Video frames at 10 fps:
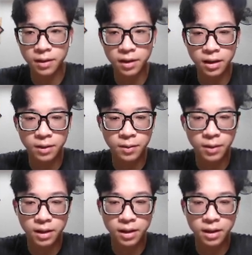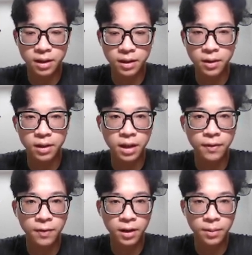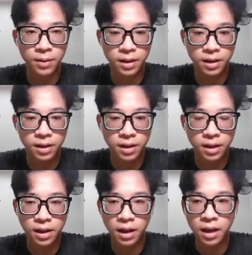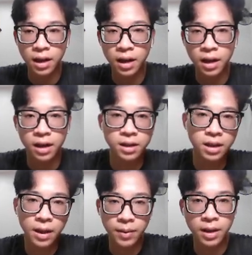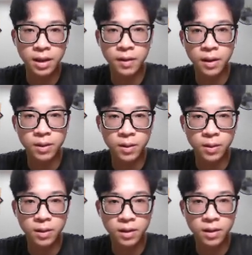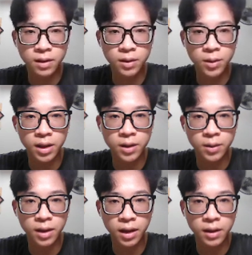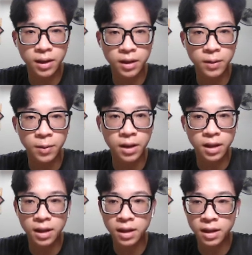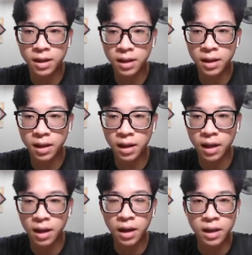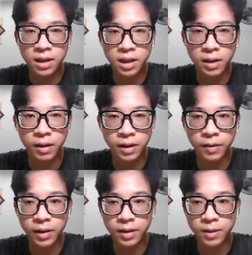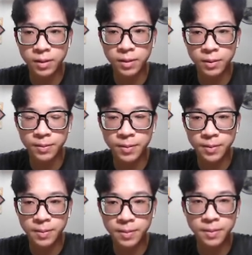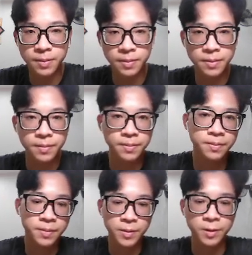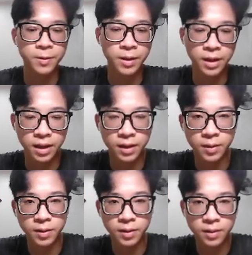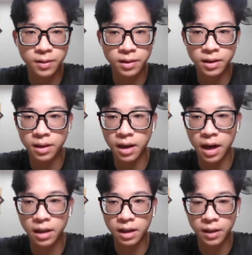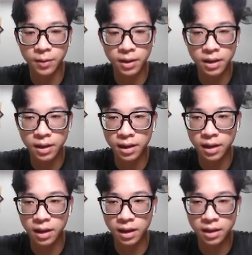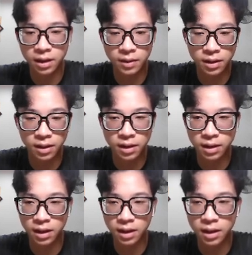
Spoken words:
Let's create the Anaconda environment. The name here you can change to anything you want. So I'm going to train it to adding a one as I just said.